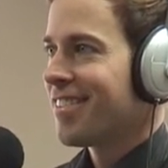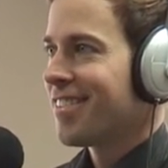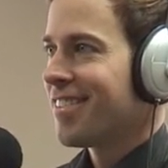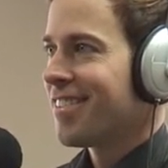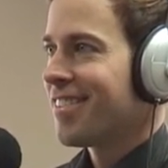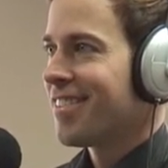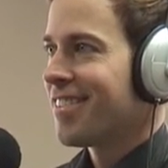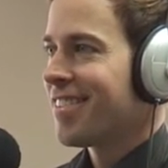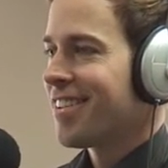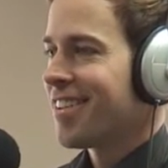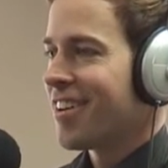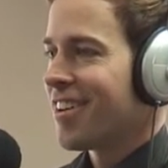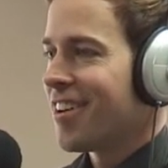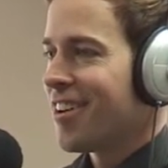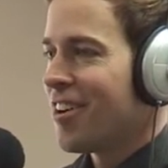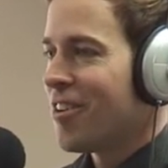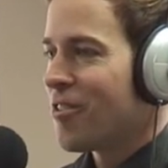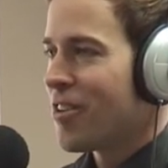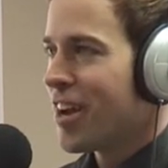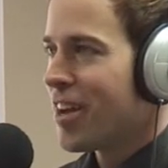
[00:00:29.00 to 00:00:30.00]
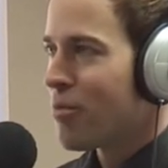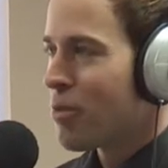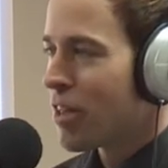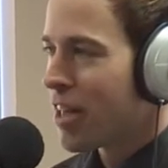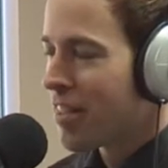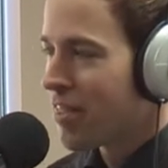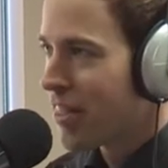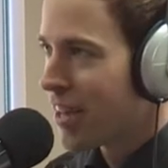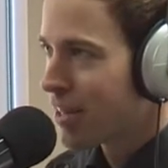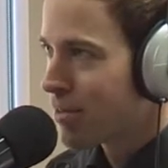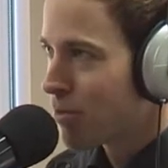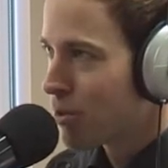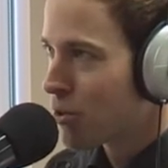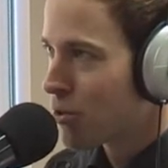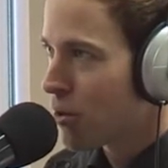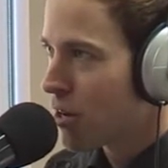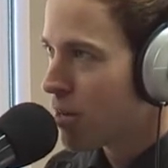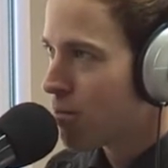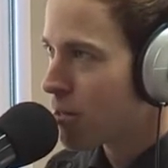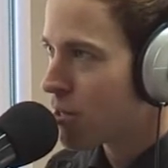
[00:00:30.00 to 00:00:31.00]
good to go. All right. Well, and thanks for
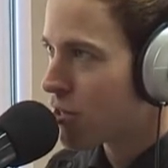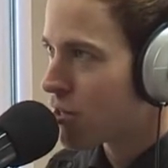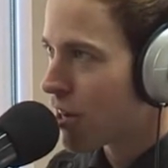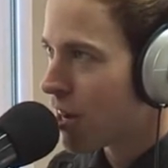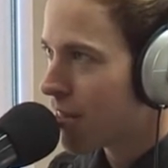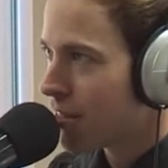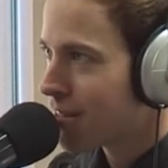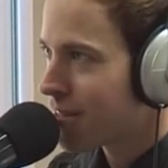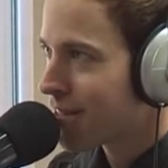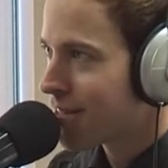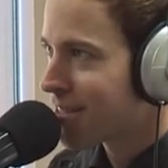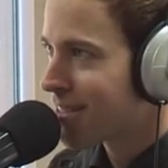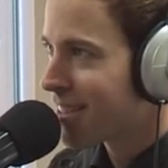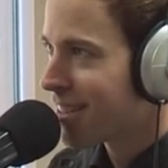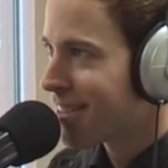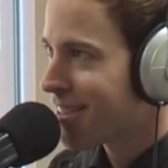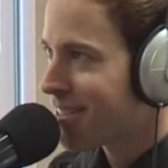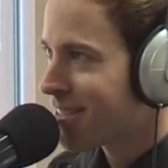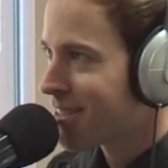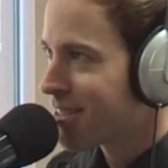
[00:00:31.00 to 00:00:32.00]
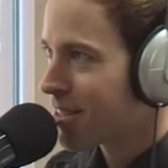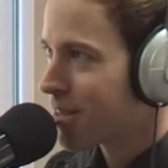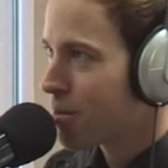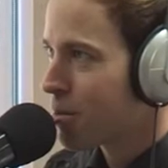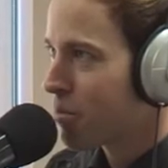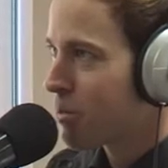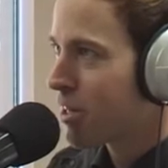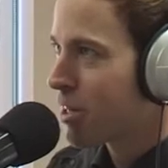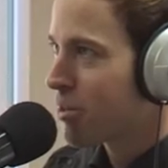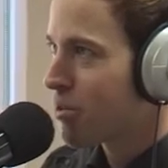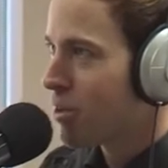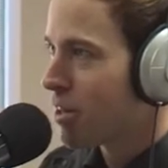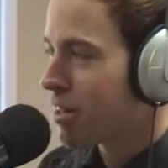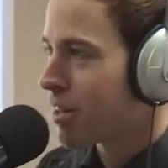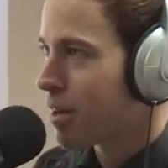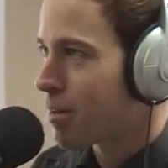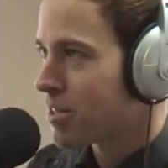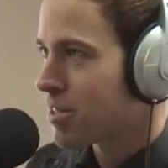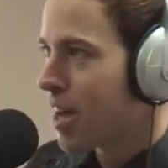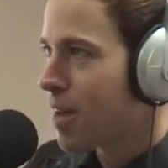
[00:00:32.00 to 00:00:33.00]
joining me, John. This is uh, this is going to be really it's cool.
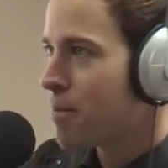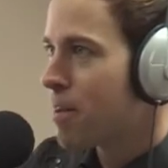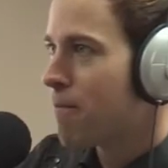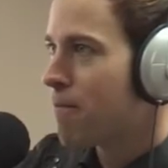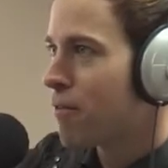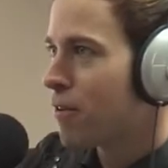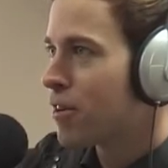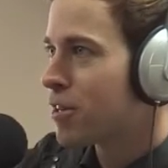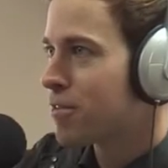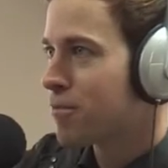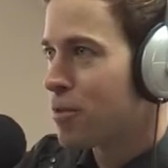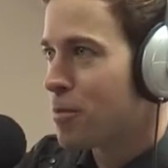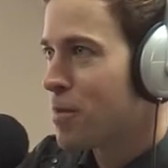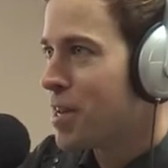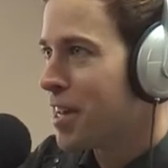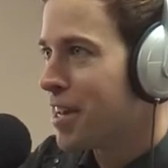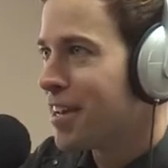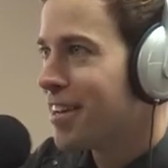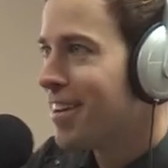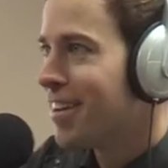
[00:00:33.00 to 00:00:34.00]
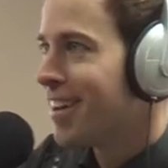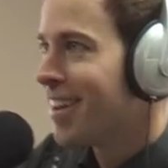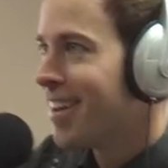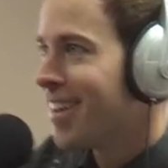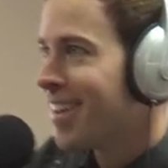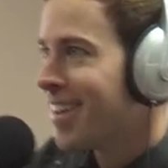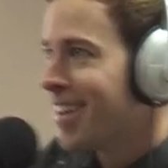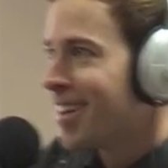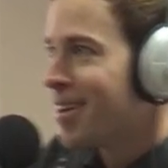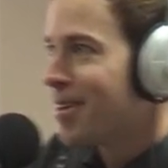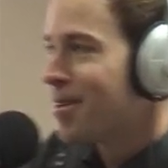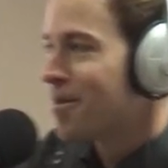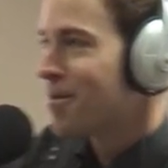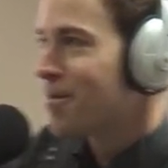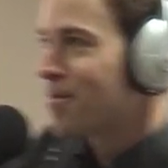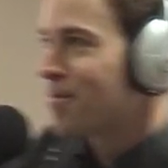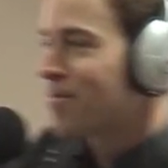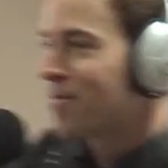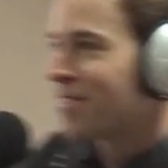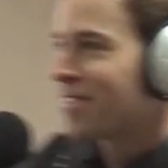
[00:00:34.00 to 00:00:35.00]
It's got to be a first for me. Uh, certainly a
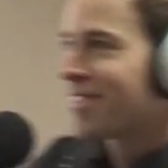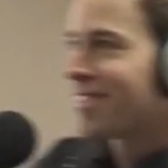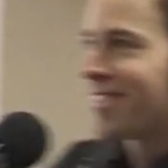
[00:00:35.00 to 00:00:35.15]
first for